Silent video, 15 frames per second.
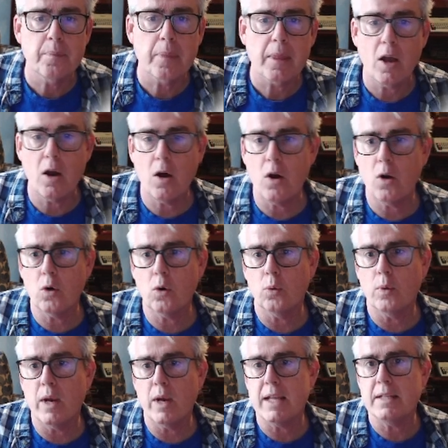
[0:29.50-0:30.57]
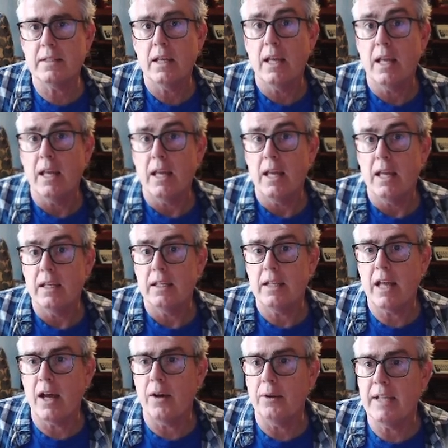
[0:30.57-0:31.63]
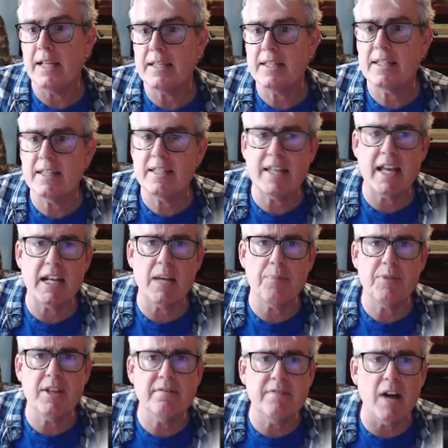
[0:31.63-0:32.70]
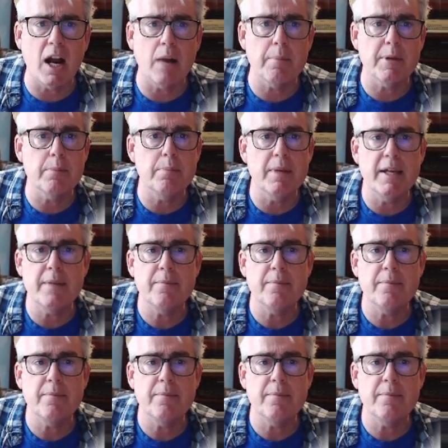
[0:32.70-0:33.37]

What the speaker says: All right. Now let's set up the environment a bit.